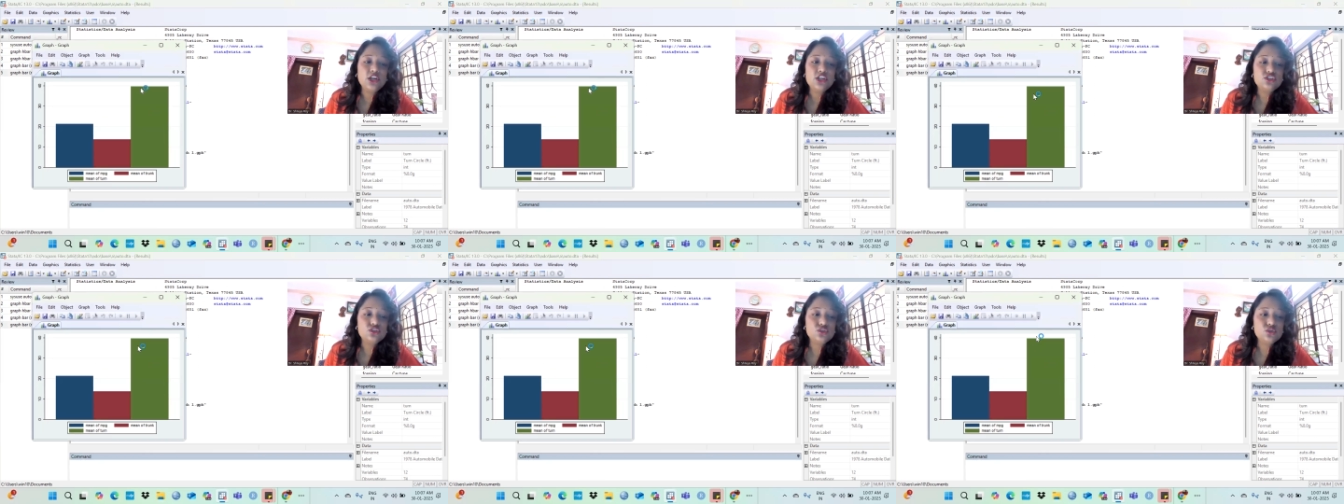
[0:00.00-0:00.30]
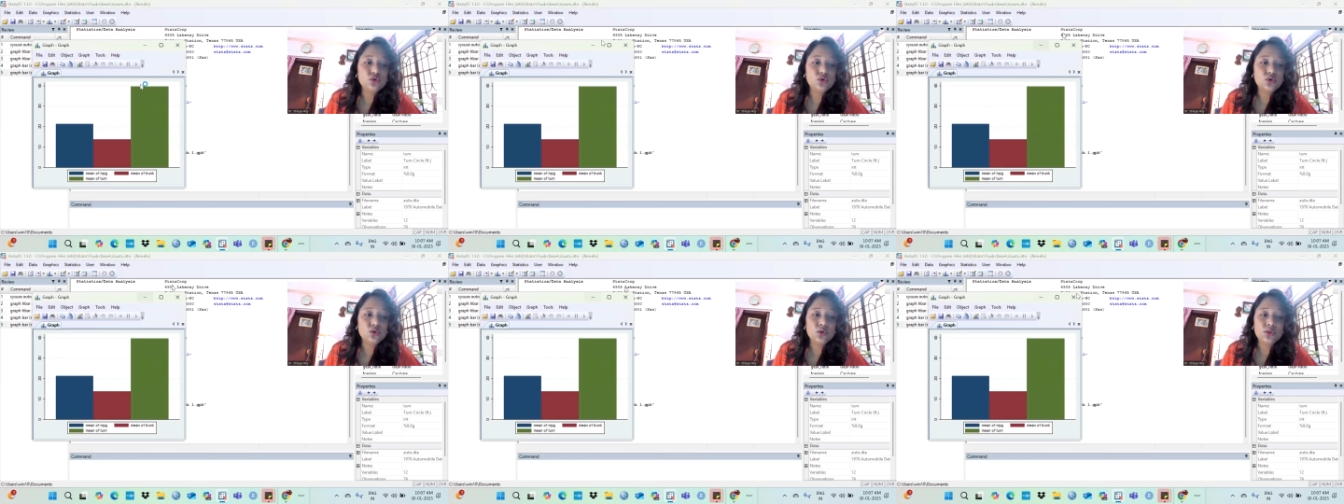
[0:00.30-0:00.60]

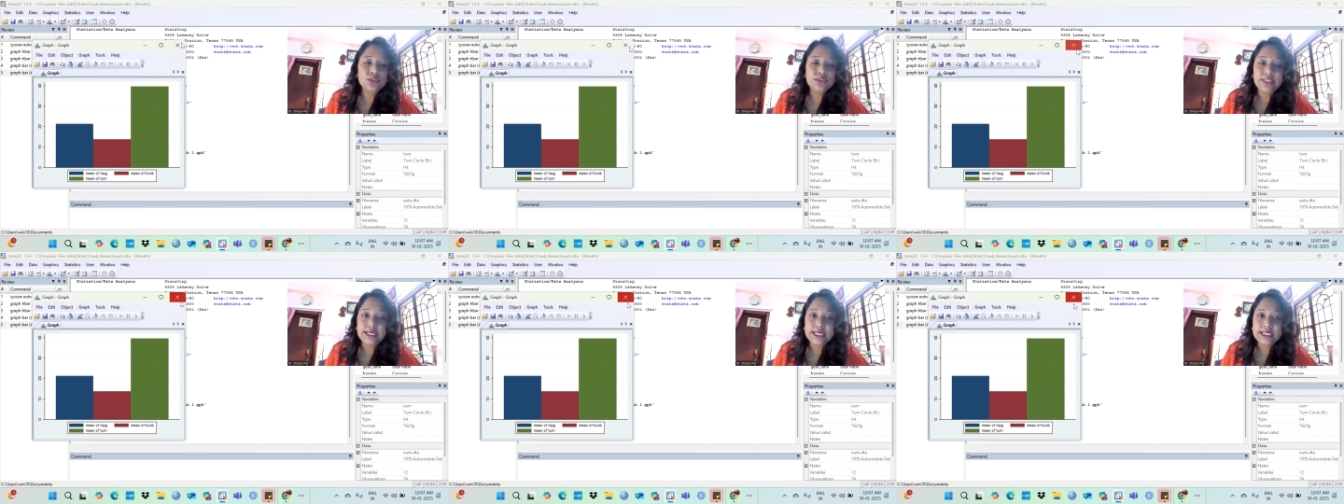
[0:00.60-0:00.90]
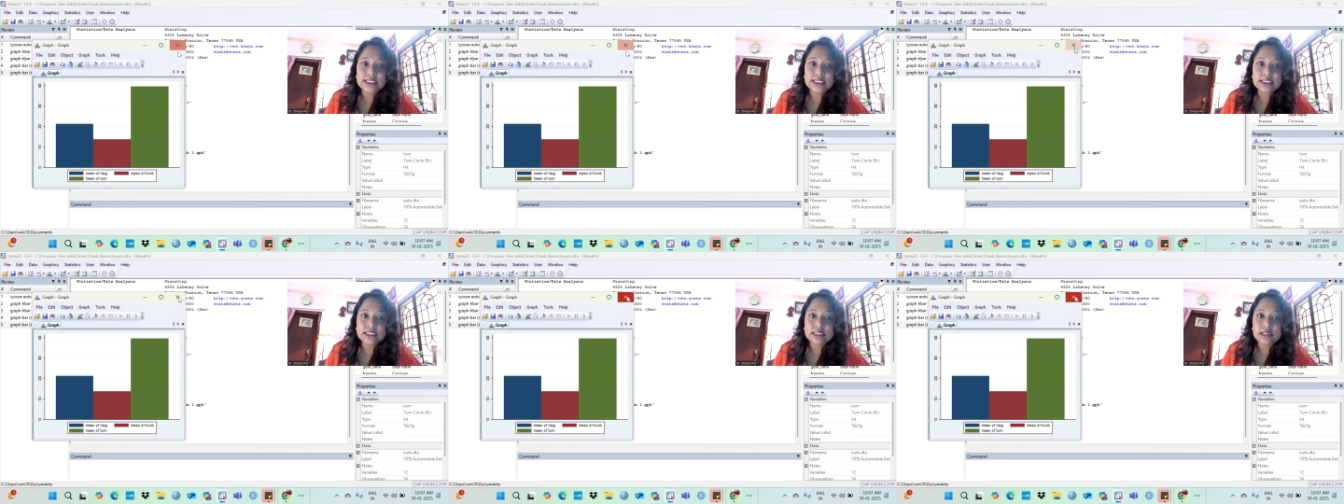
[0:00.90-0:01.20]
So
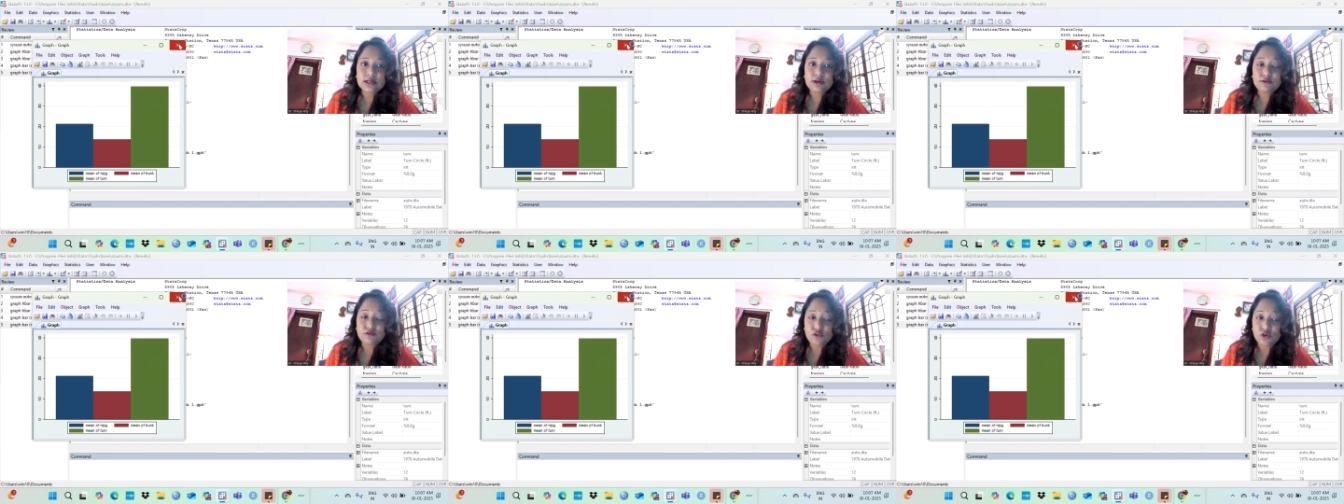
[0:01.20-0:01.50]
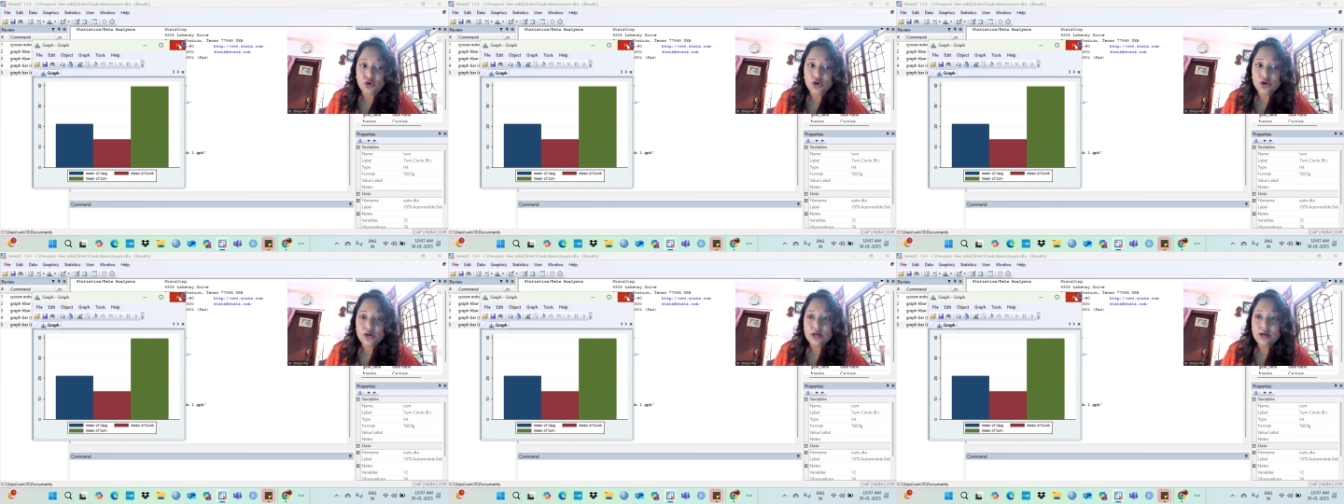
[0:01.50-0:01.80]
there's
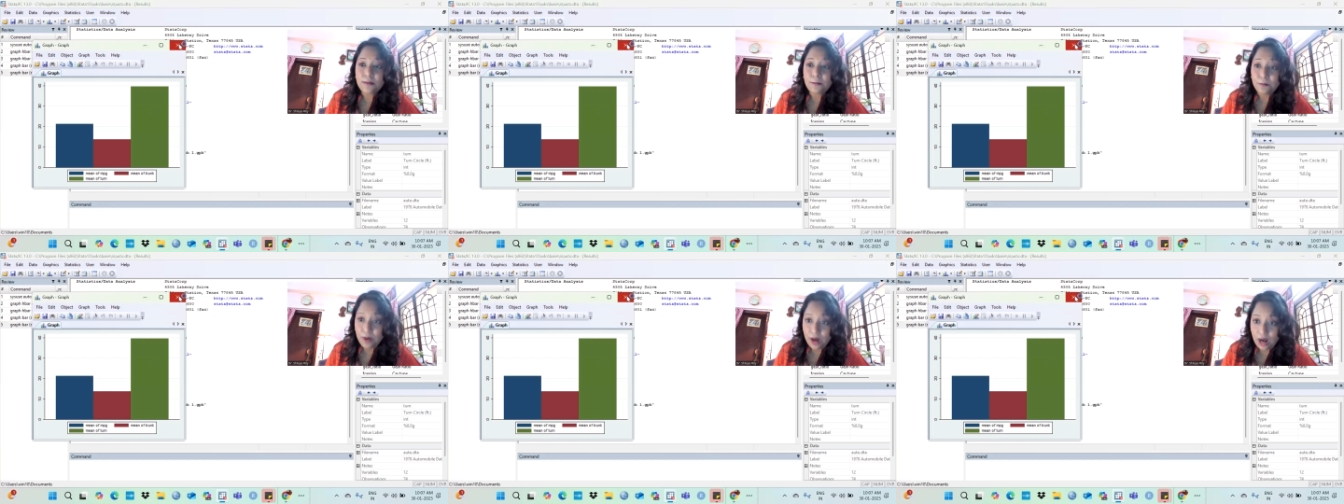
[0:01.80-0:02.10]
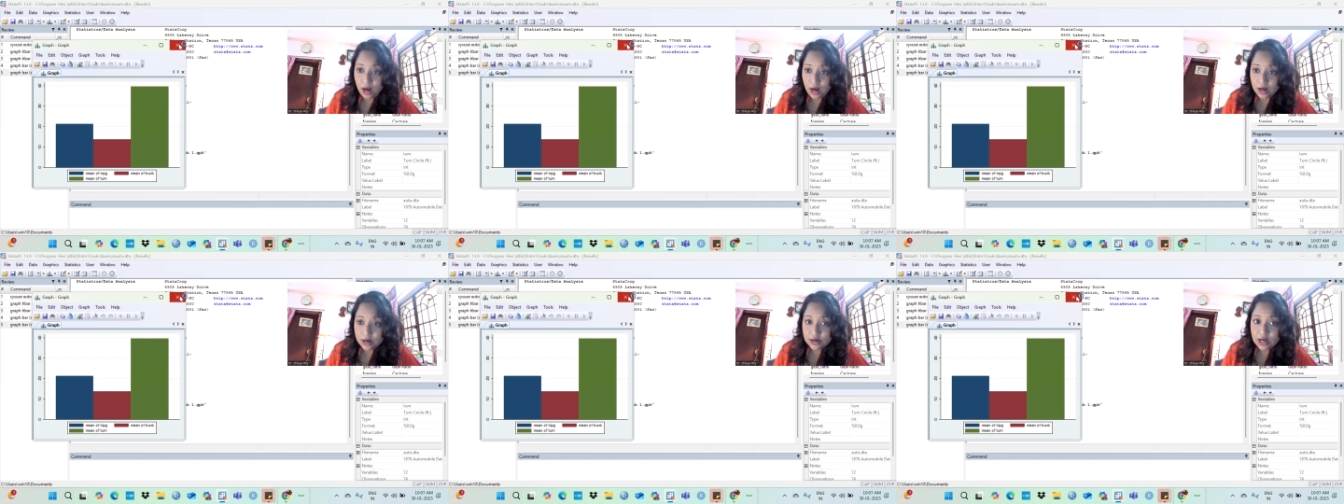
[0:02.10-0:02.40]
for
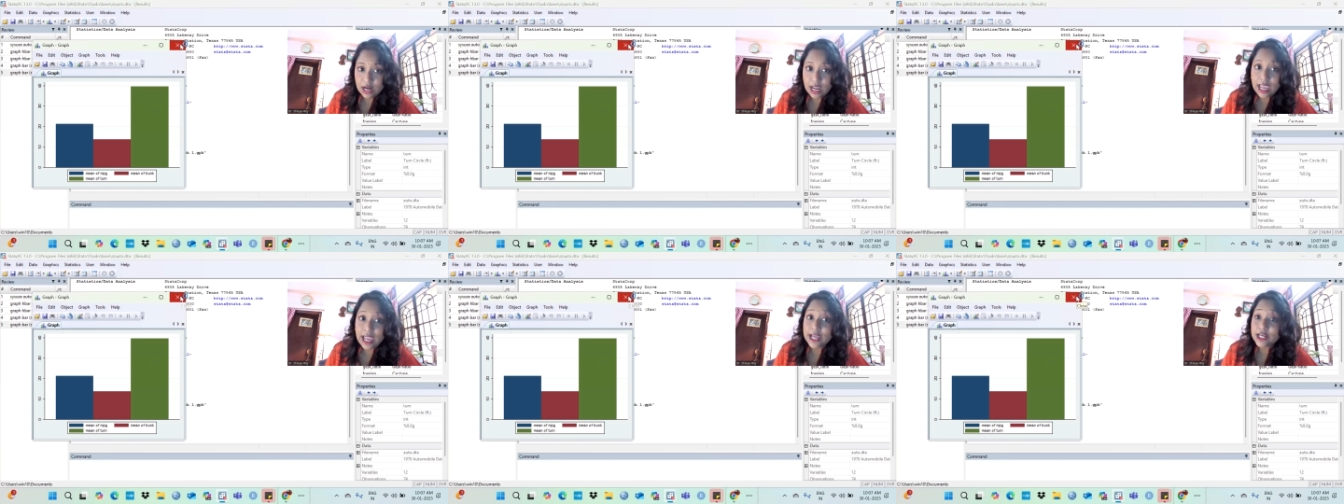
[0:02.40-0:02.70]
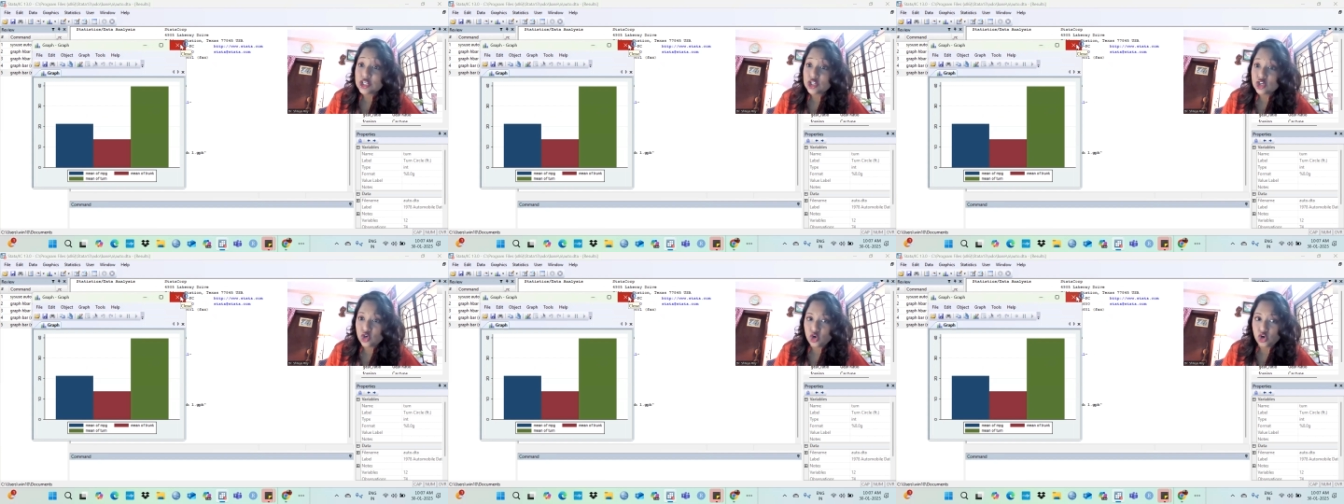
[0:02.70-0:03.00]
bar
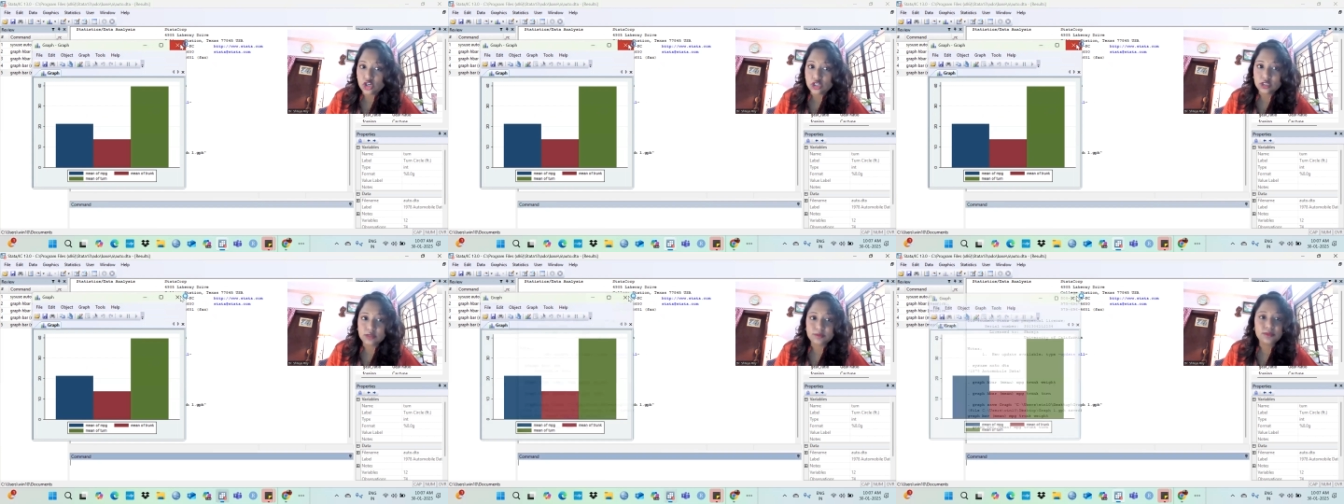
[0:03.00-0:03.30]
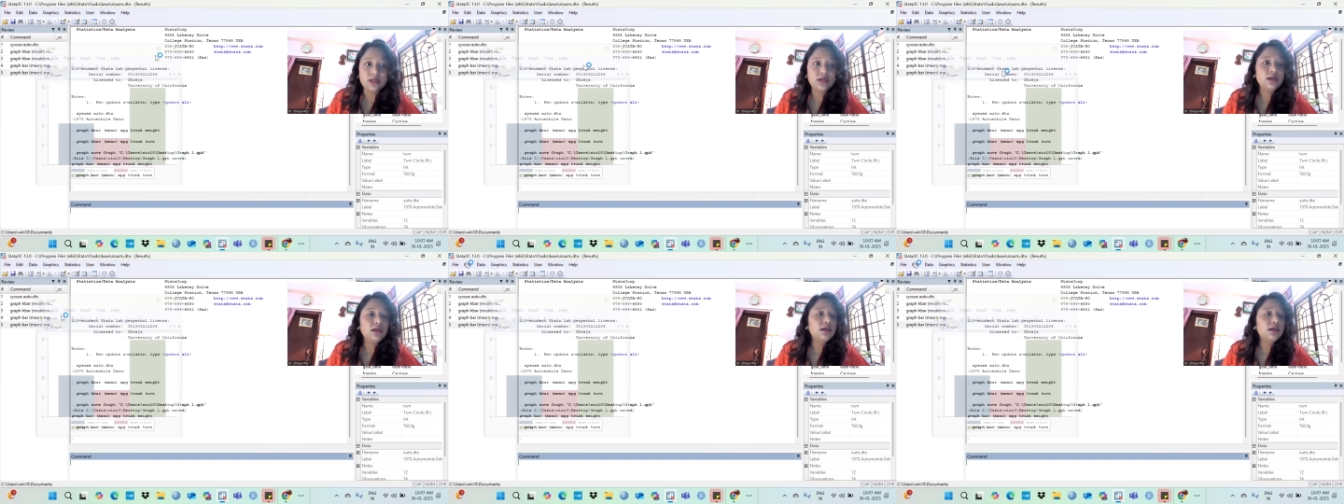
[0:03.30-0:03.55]
and column.